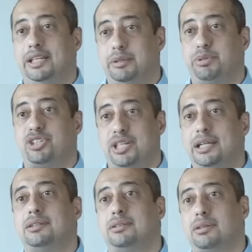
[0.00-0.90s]

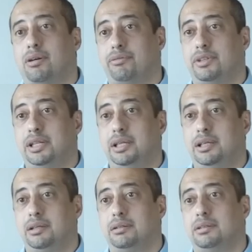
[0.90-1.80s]
80% of
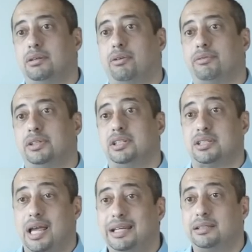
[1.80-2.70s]
the
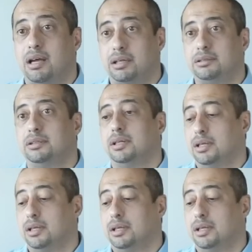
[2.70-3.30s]
design done,